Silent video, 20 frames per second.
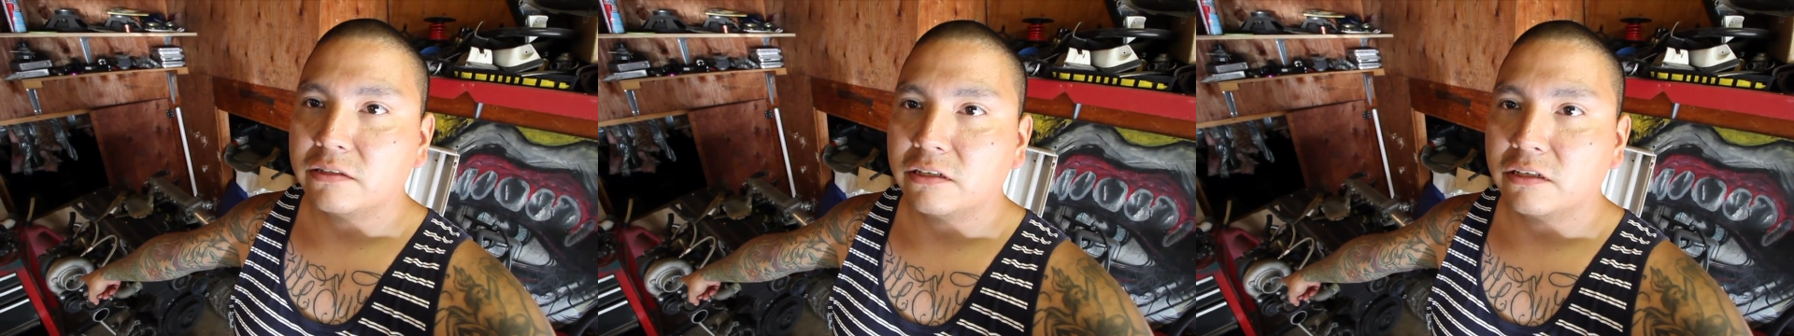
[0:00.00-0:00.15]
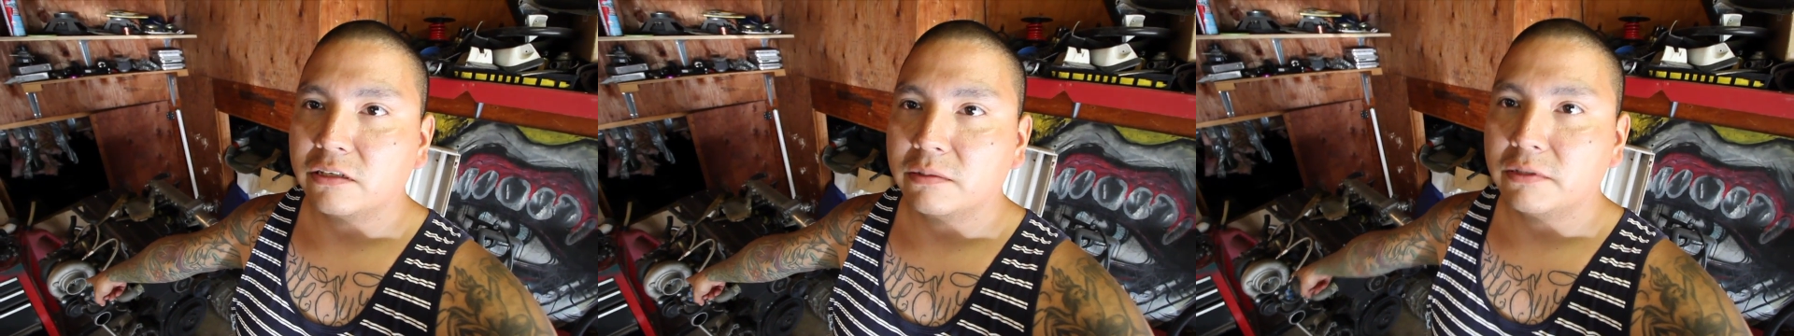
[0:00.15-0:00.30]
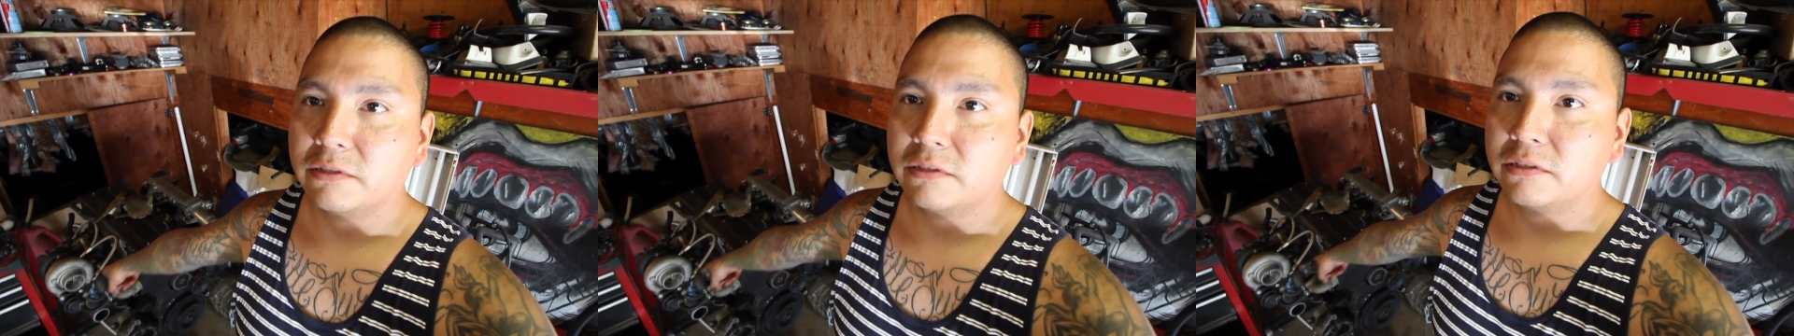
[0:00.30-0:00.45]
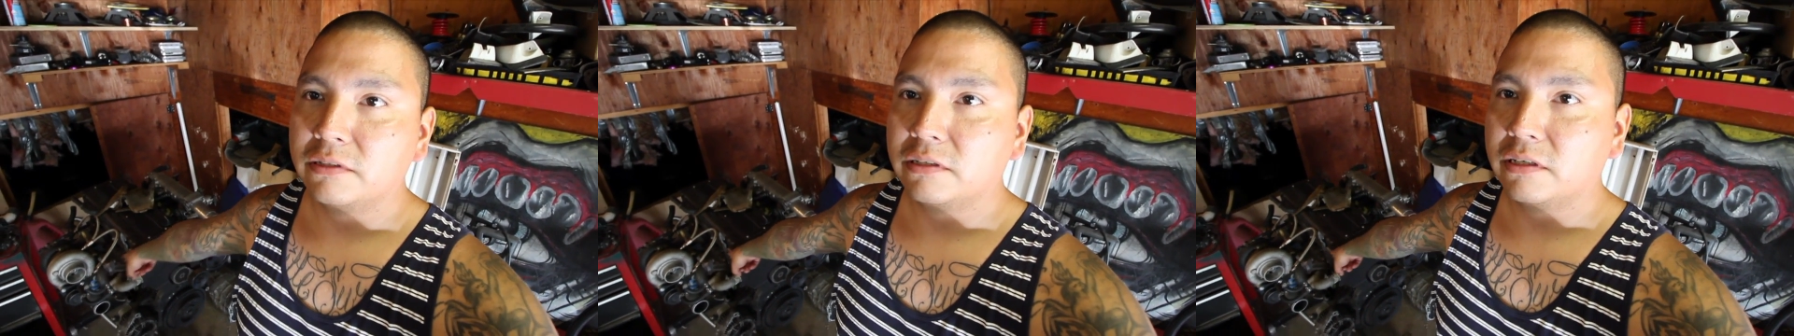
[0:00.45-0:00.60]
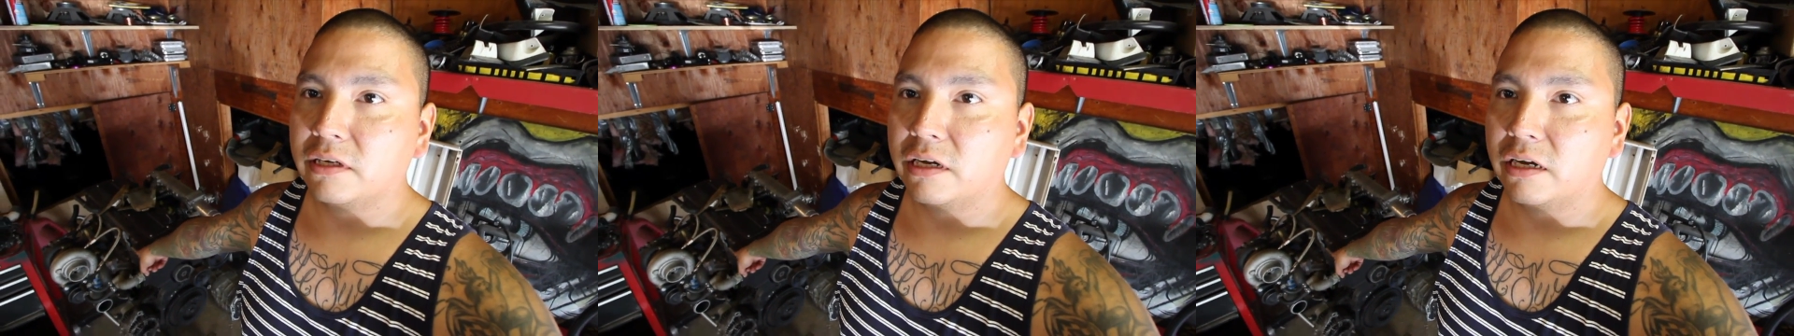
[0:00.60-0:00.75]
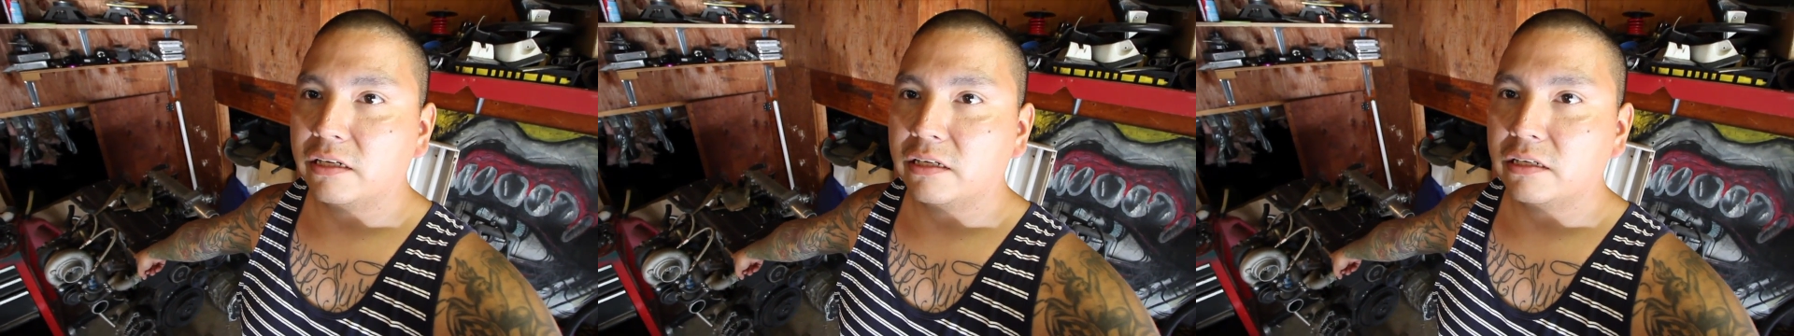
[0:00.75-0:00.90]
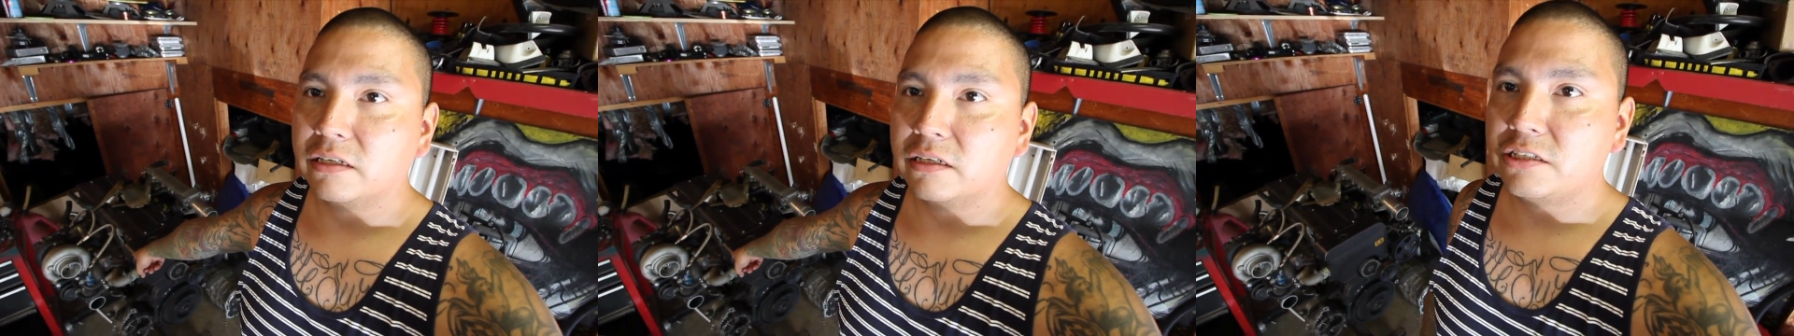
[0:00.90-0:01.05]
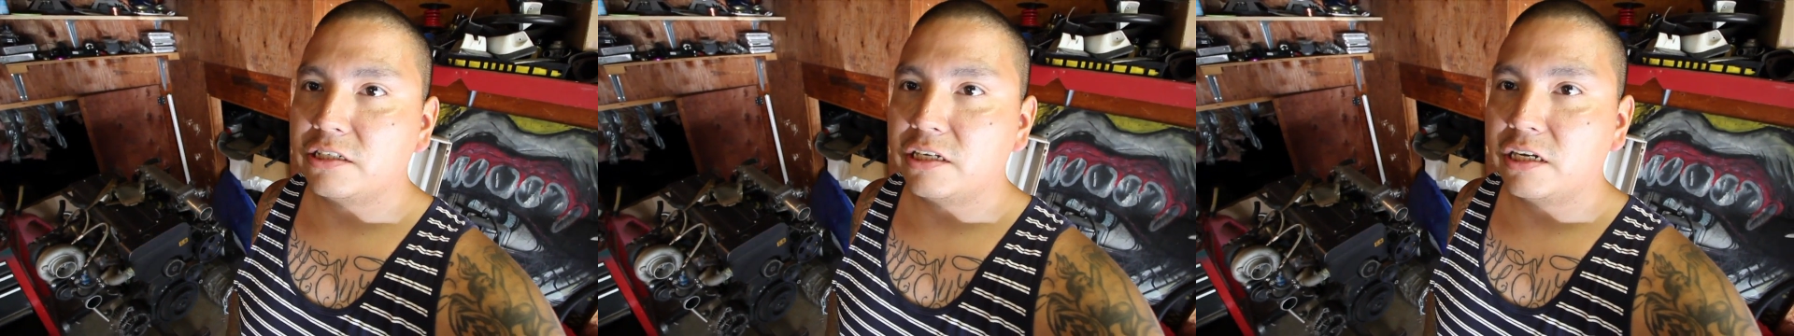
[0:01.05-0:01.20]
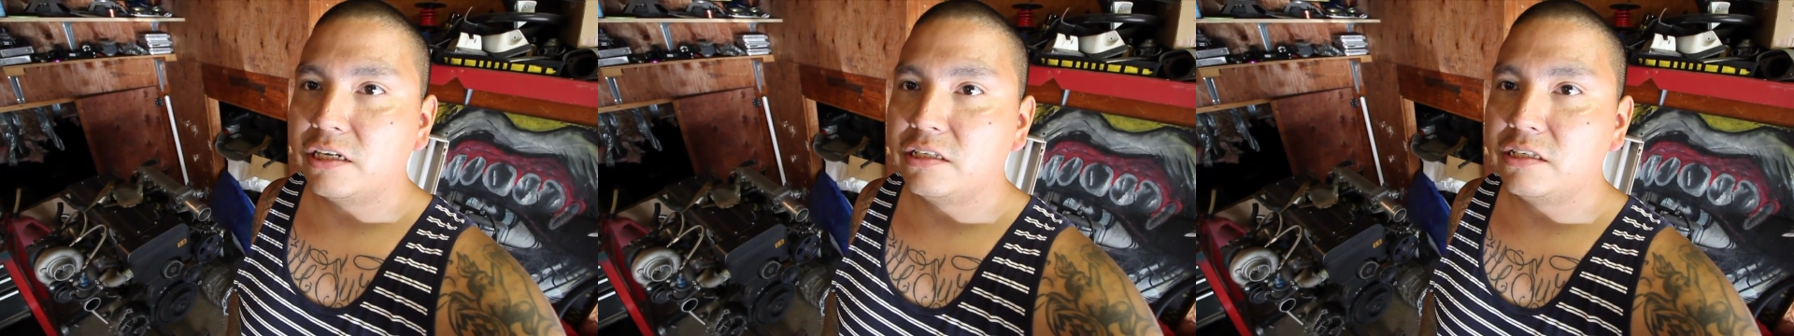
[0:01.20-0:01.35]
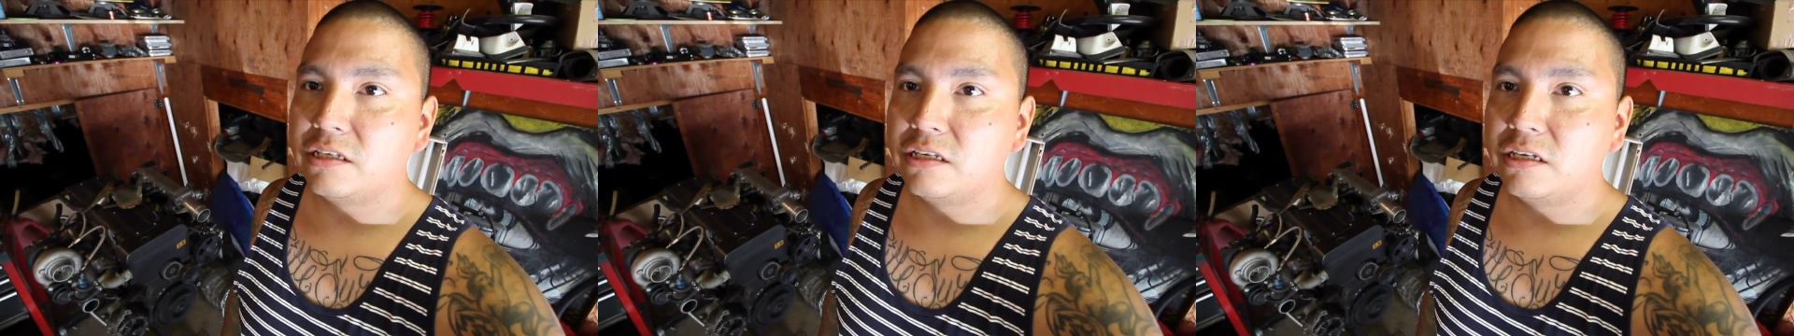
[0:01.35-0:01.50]
turbo on the
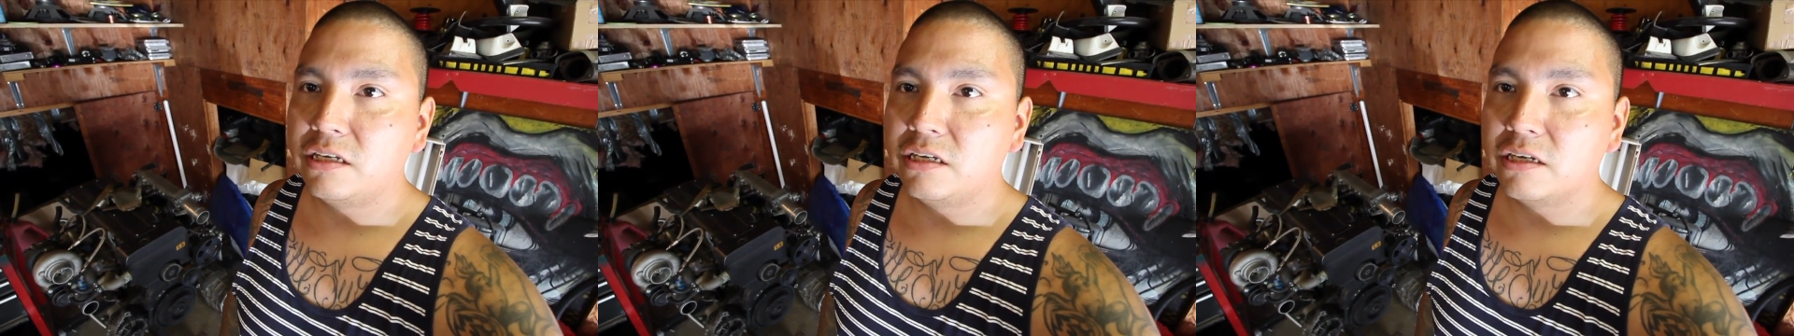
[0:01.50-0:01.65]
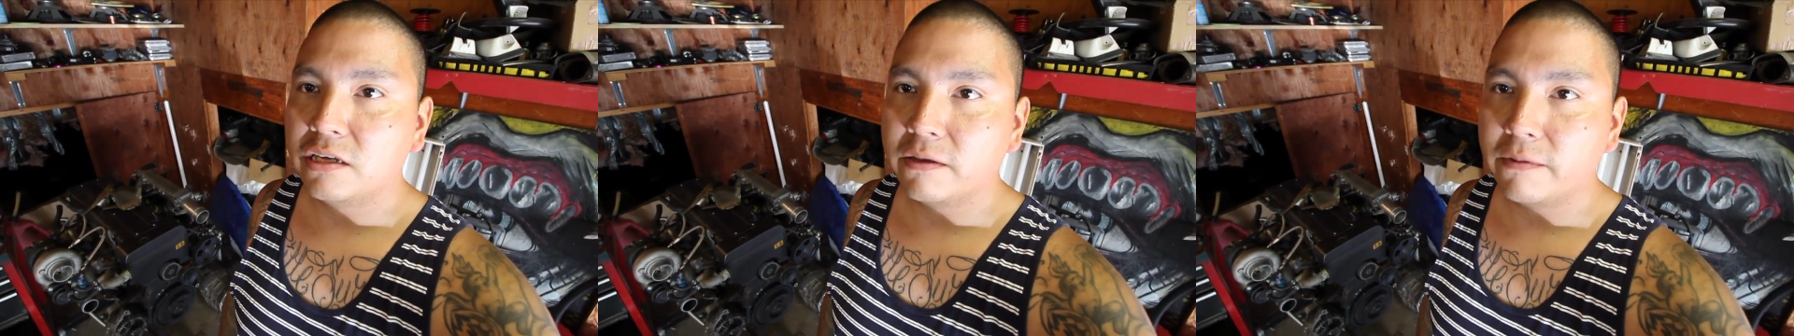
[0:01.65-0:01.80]
JZ.